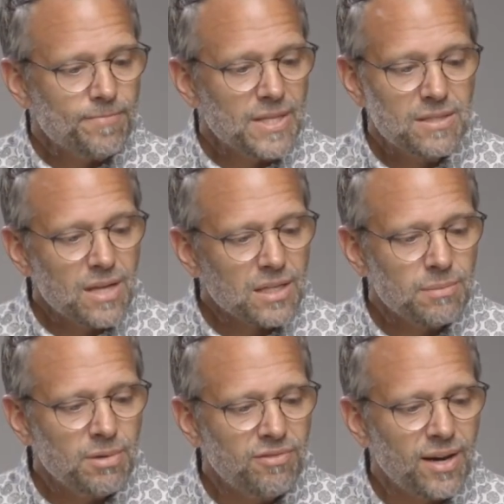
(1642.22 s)
He's not
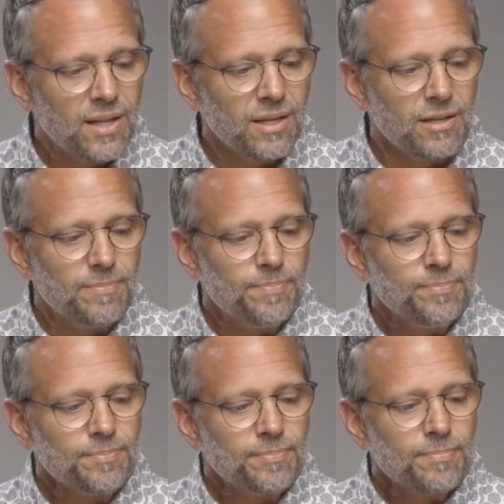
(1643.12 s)
to be violent.
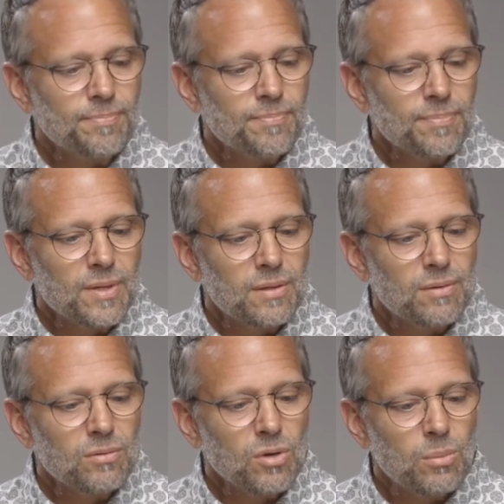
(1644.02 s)

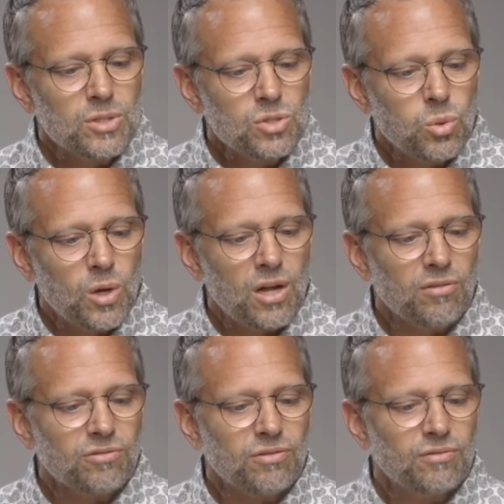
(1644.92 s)
Romans
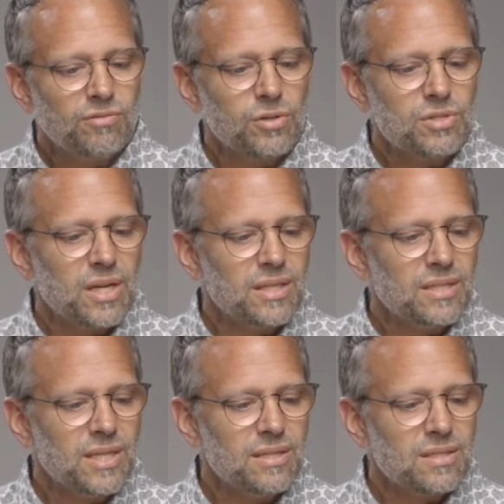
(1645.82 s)
12, verse
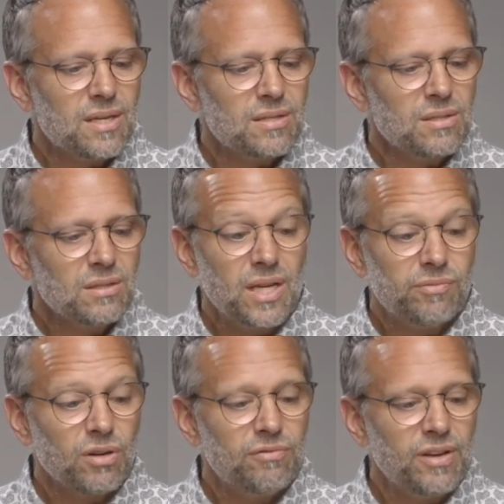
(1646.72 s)
19 says,
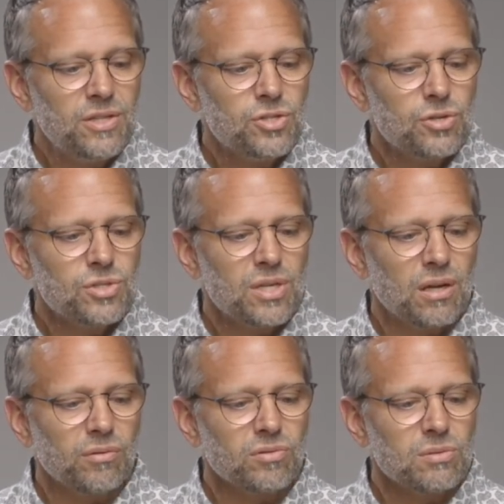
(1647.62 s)
"Never avenge
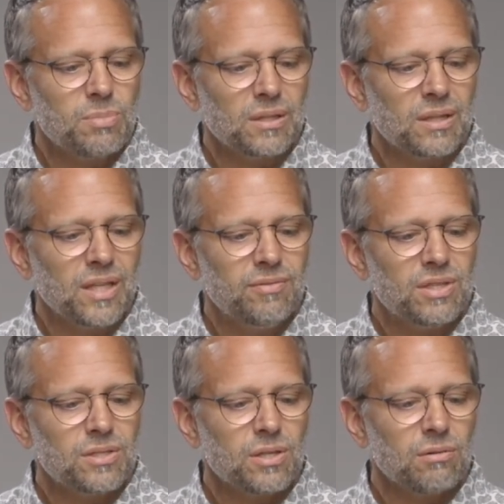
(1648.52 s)
yourselves, but leave
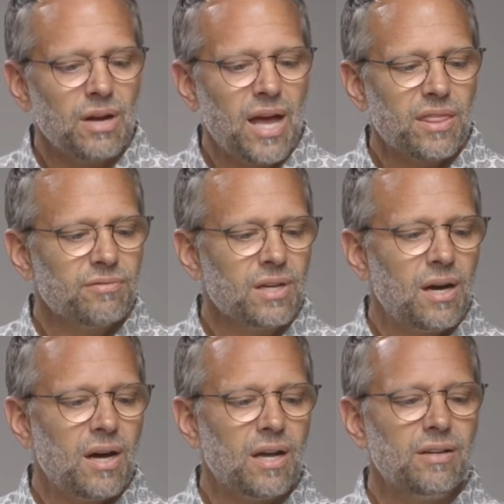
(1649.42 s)
it to the wrath of
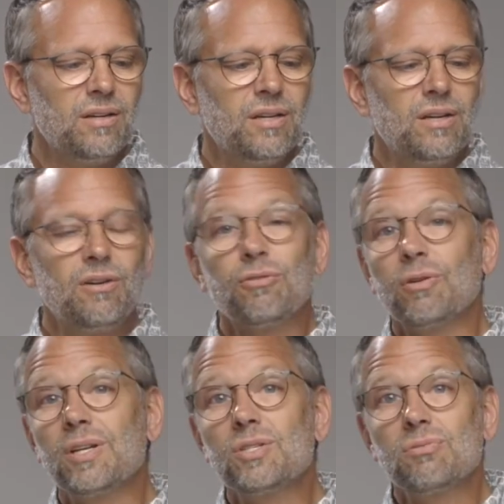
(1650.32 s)
God.
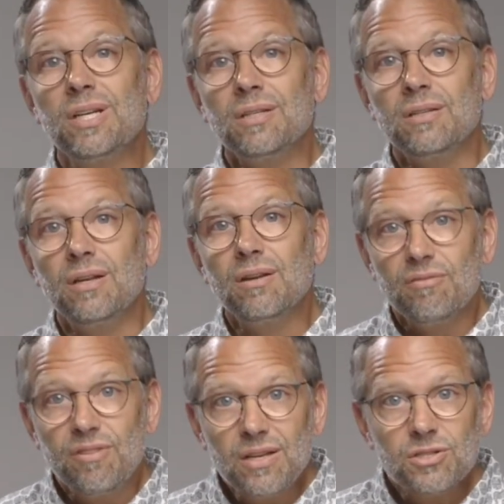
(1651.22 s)
For it is written,
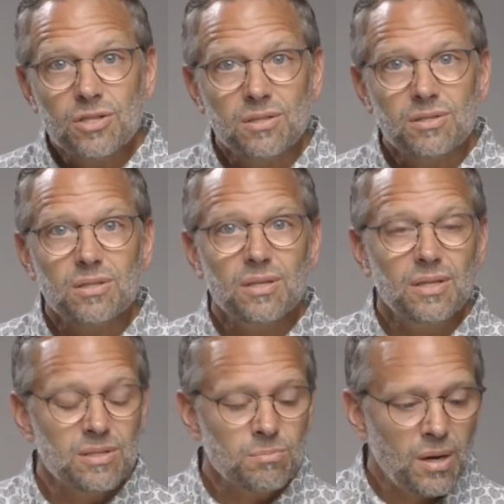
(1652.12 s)
'Vengeance
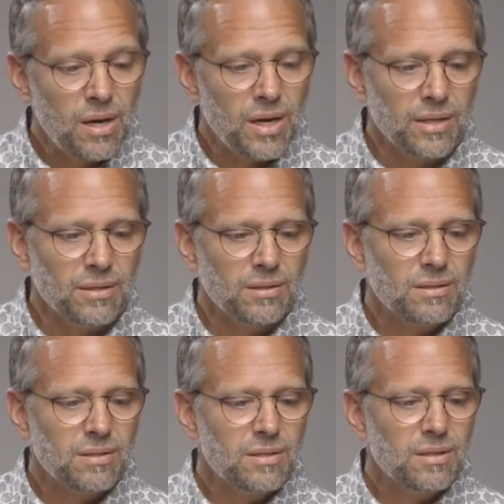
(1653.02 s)
is mine.
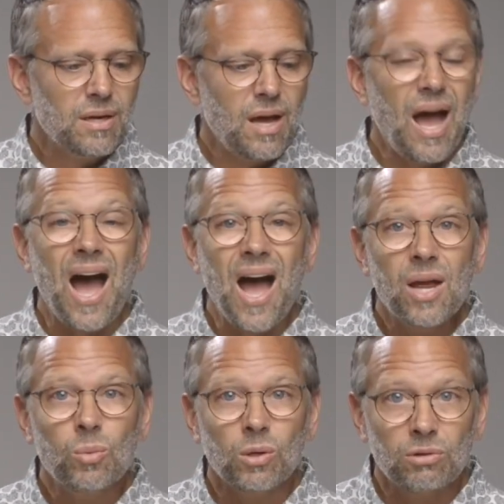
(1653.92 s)

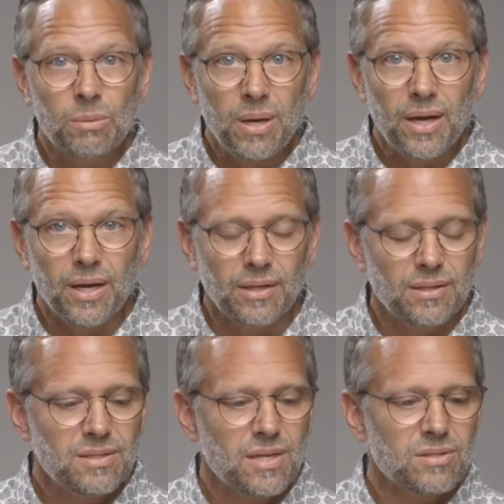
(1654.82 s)
I will repay,'
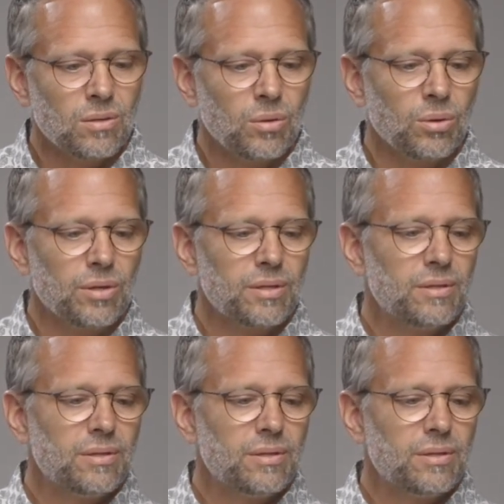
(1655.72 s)
says the Lord."